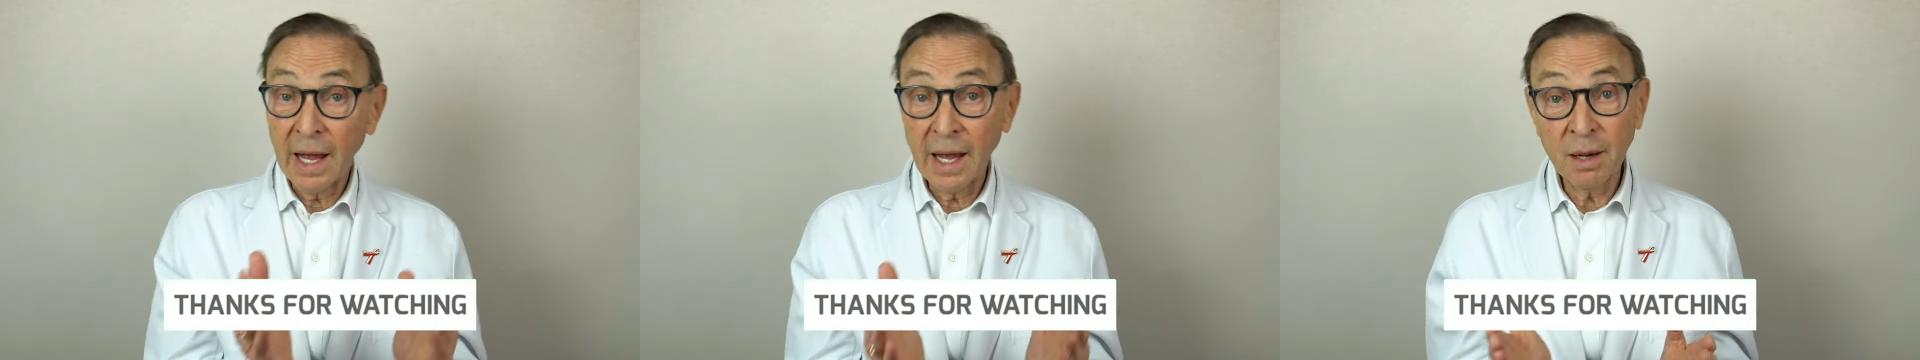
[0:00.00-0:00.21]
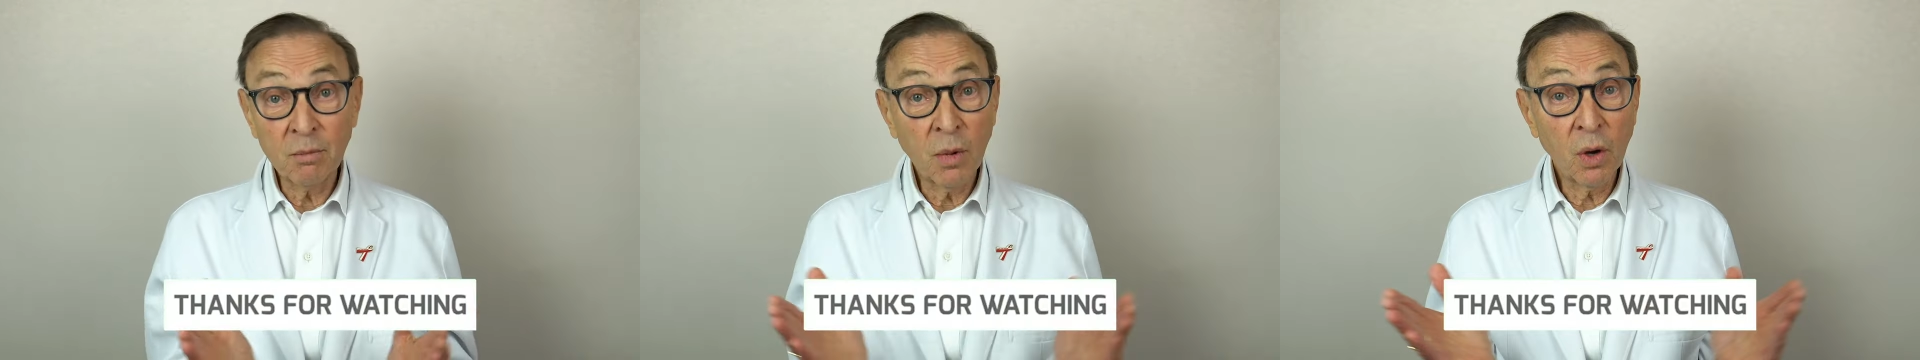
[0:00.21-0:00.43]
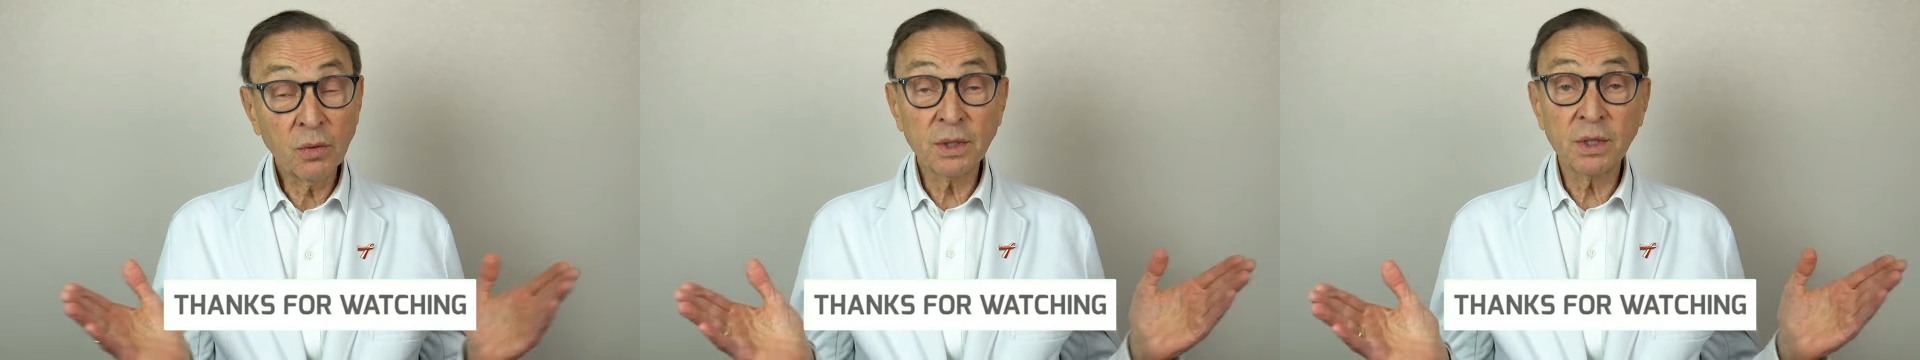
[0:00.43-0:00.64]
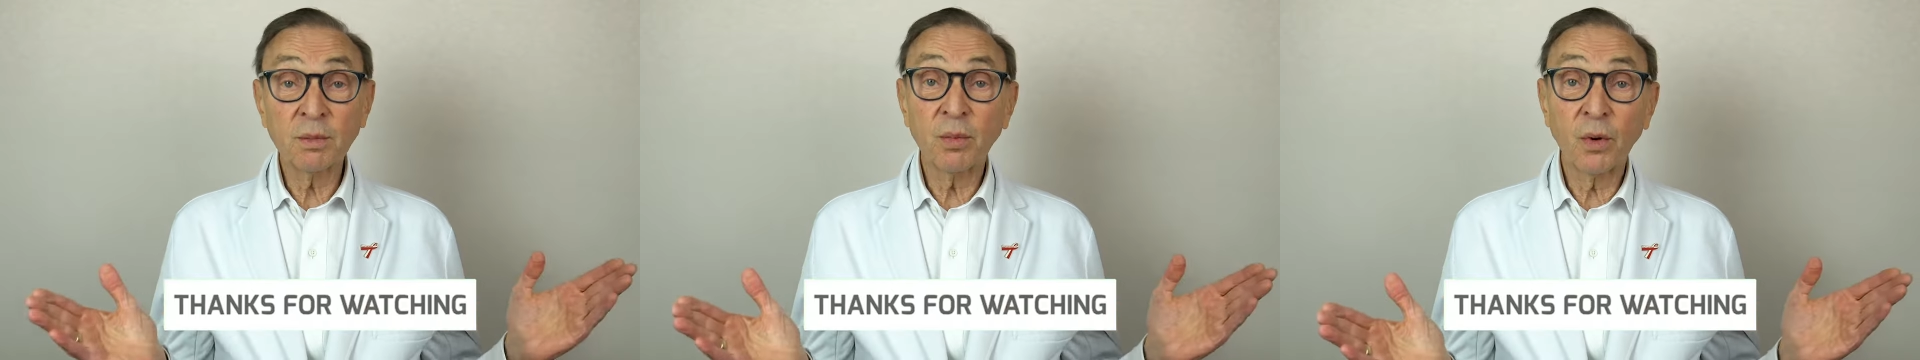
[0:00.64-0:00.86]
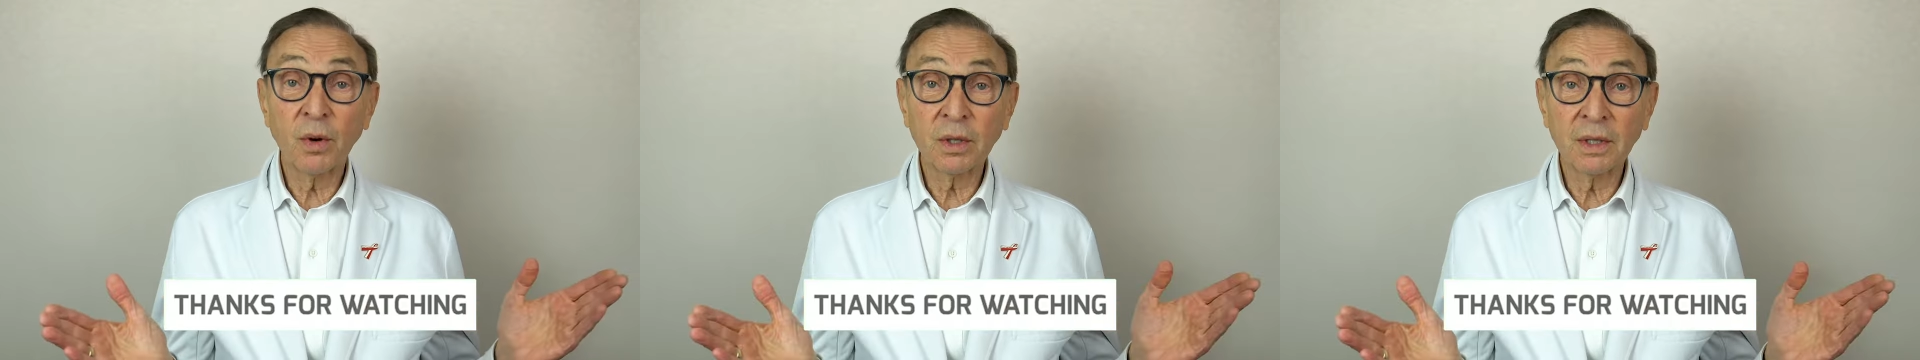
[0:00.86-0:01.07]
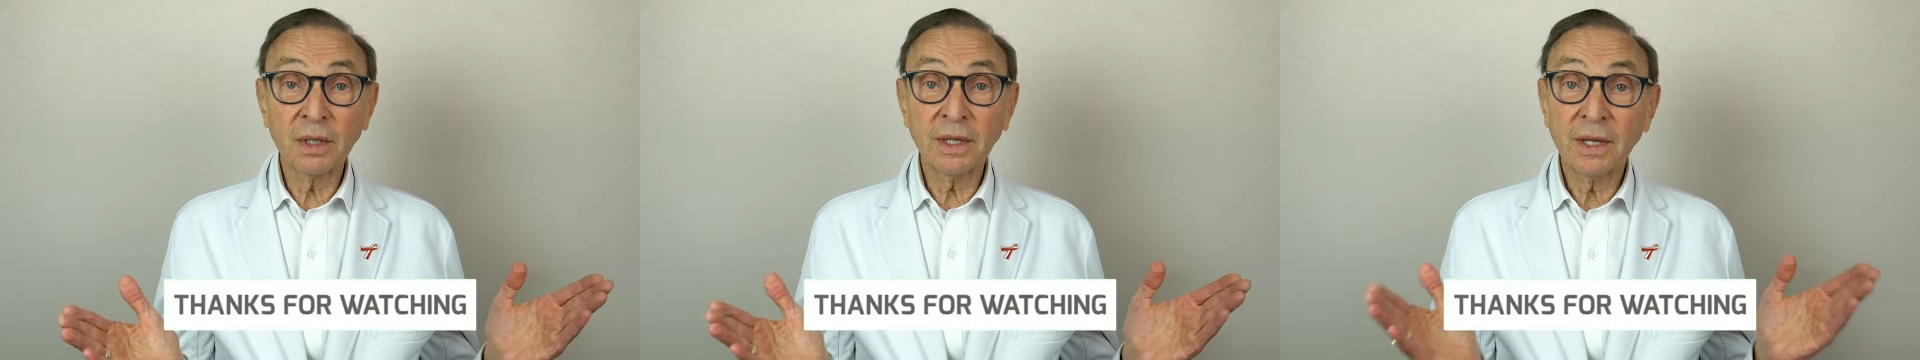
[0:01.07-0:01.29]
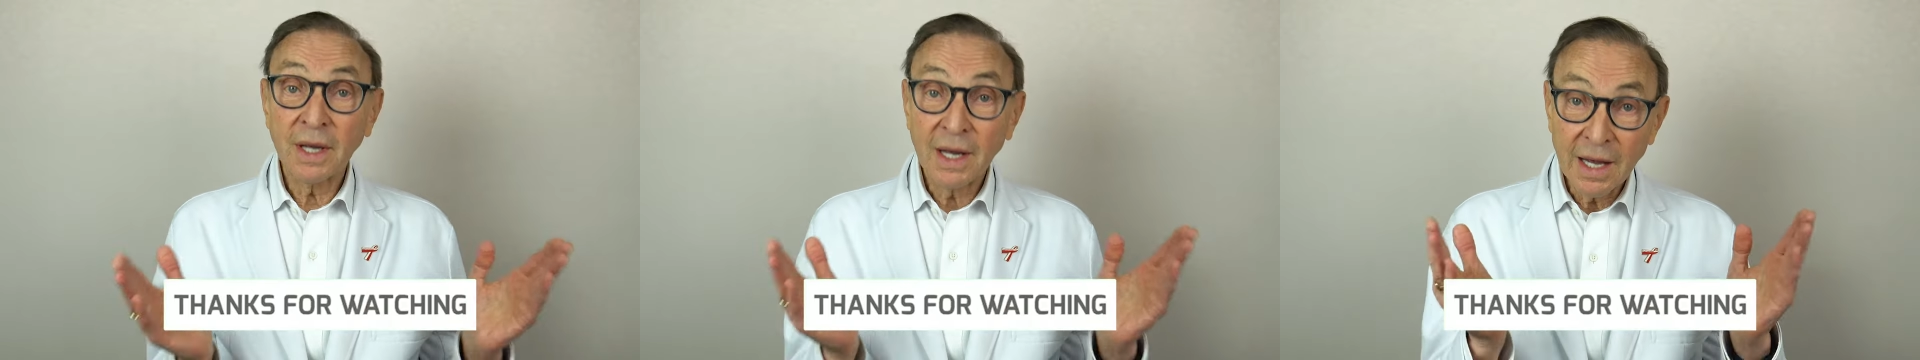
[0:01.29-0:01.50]
and most
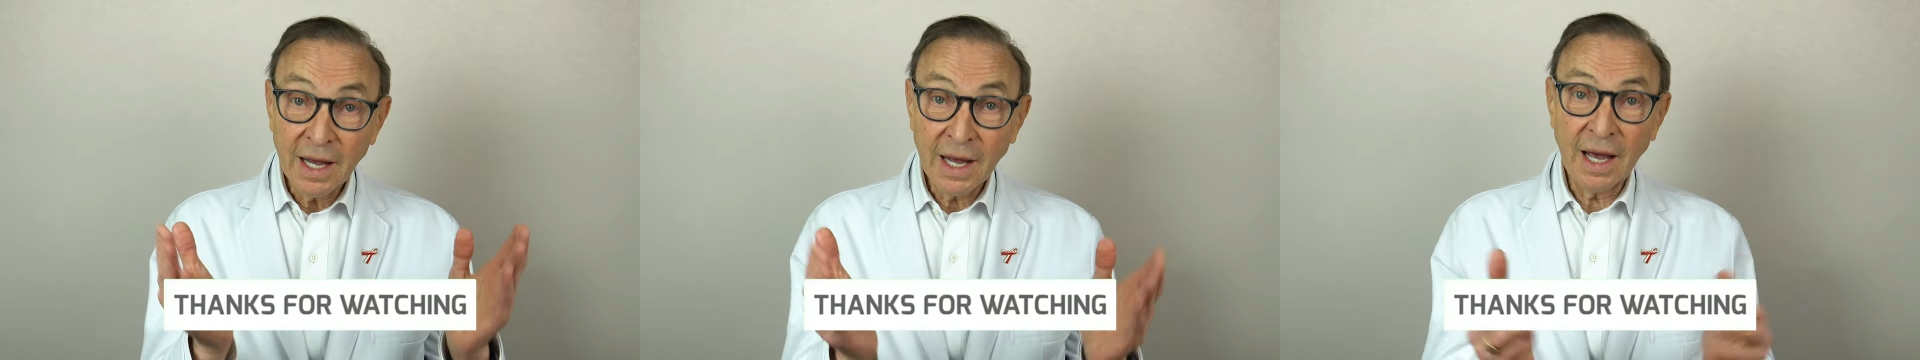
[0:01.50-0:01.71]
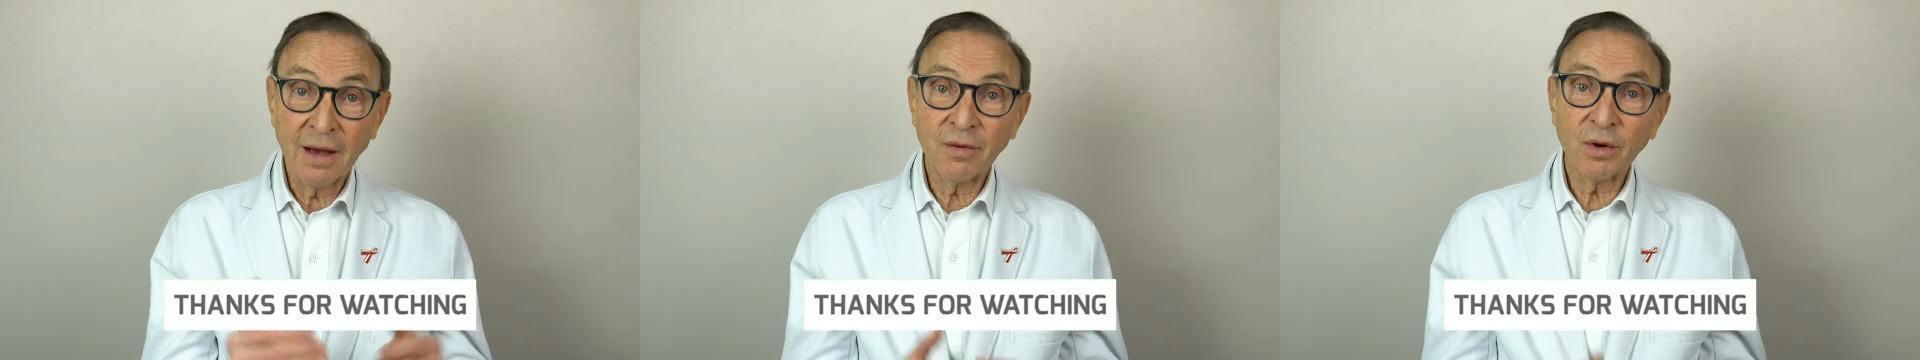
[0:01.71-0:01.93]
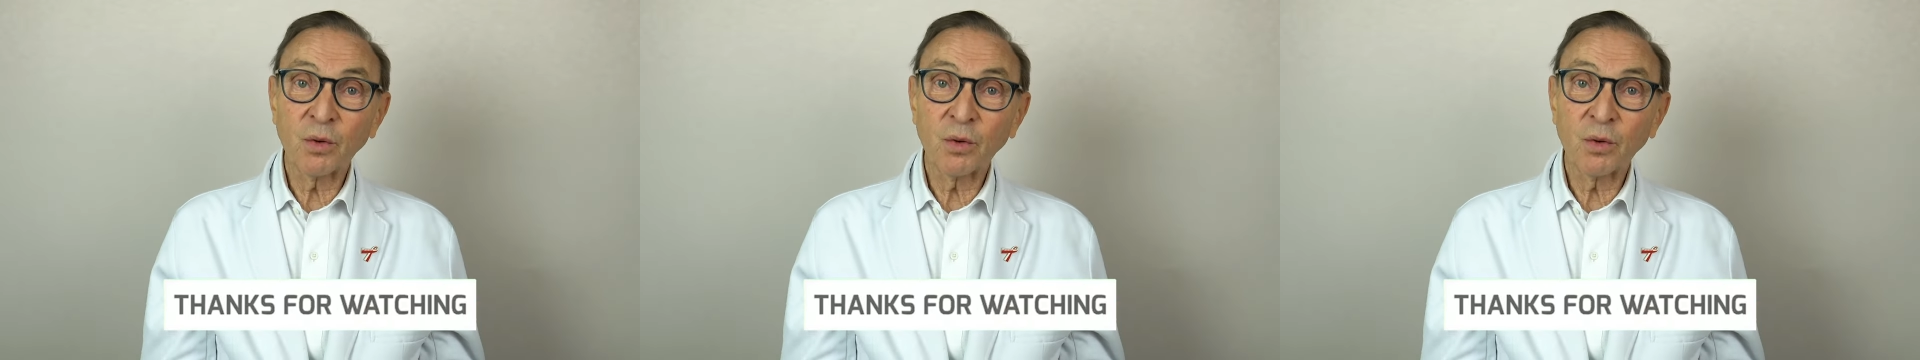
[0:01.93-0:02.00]
importantly, have